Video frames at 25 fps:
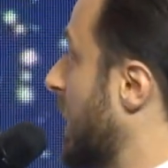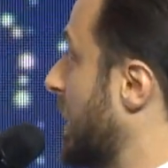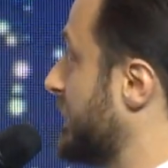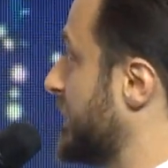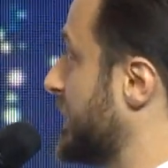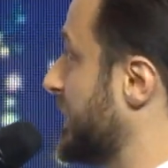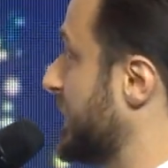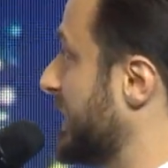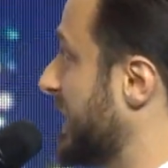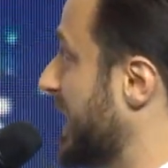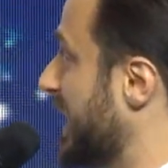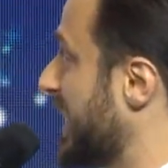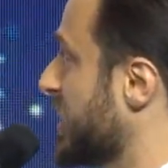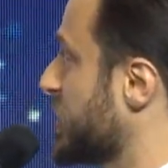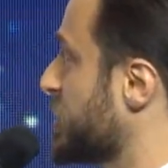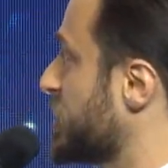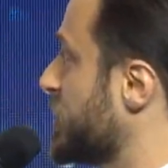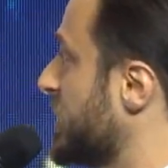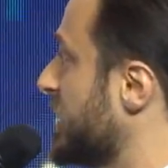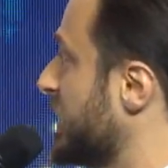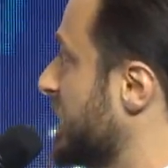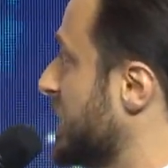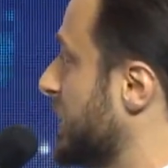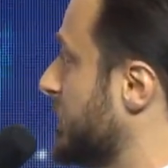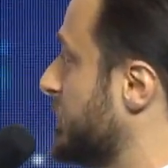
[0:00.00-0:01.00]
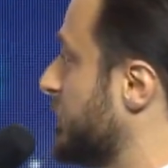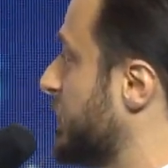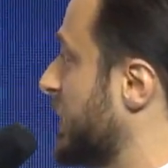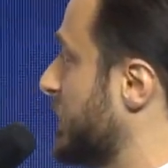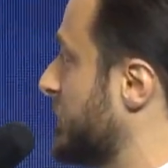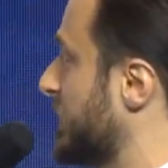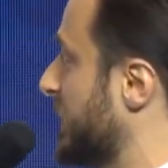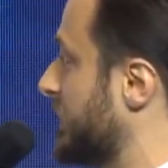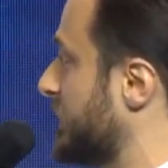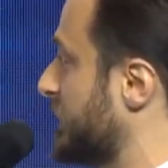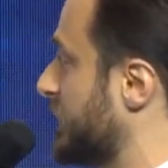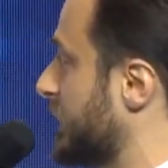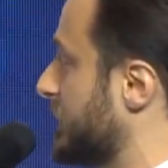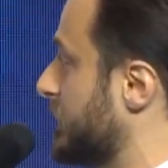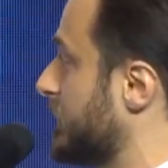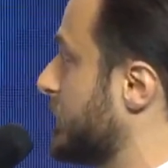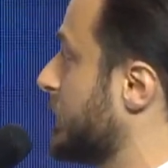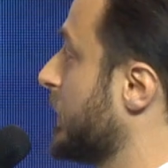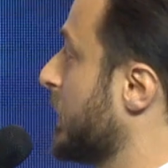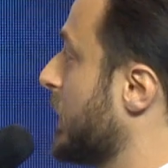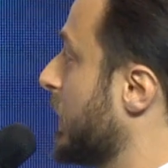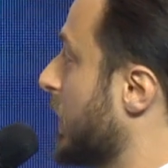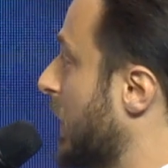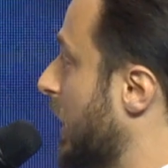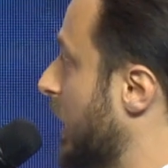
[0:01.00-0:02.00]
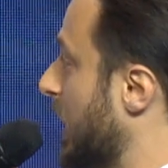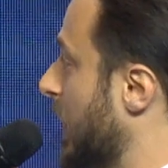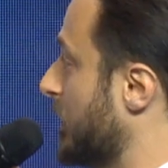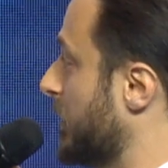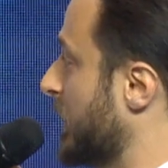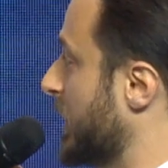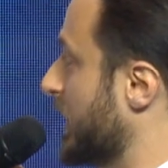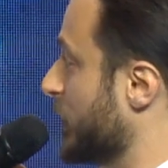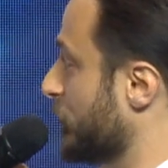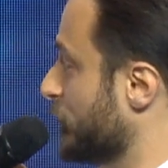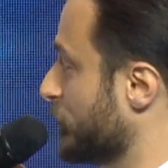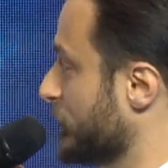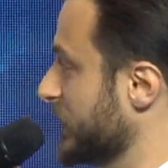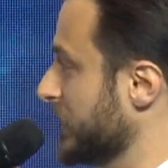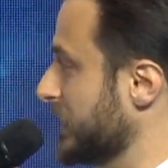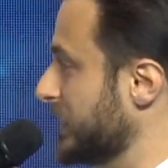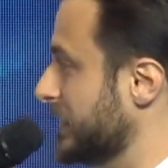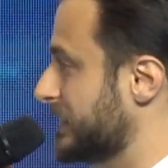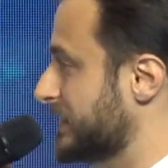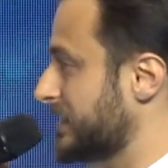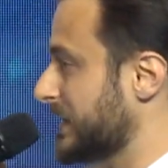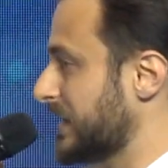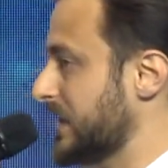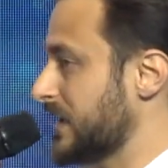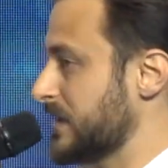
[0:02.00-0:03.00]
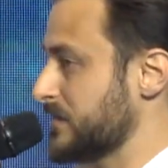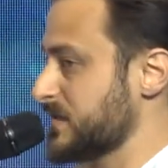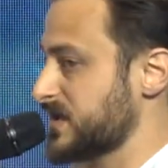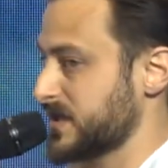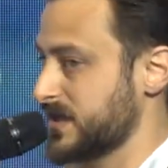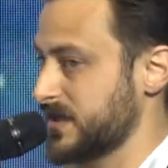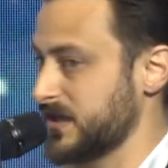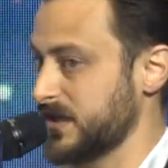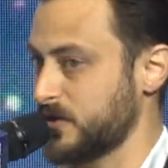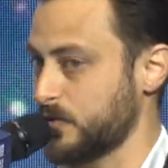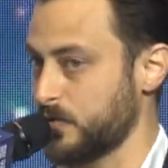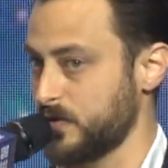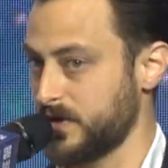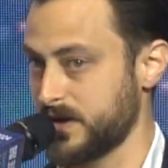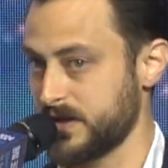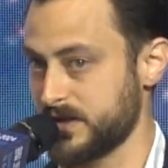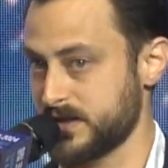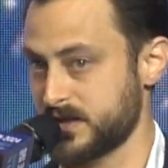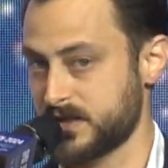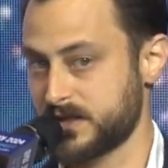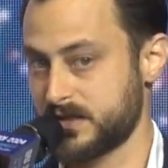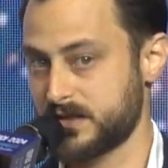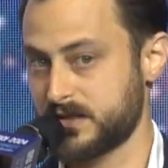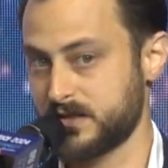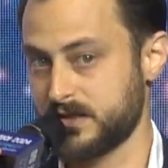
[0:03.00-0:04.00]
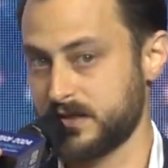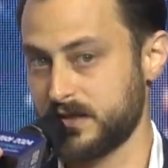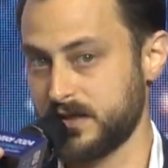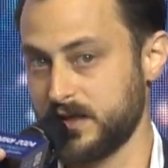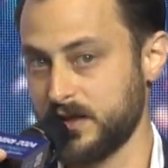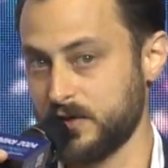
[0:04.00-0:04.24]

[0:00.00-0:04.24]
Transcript: They actually implemented a real-time sequence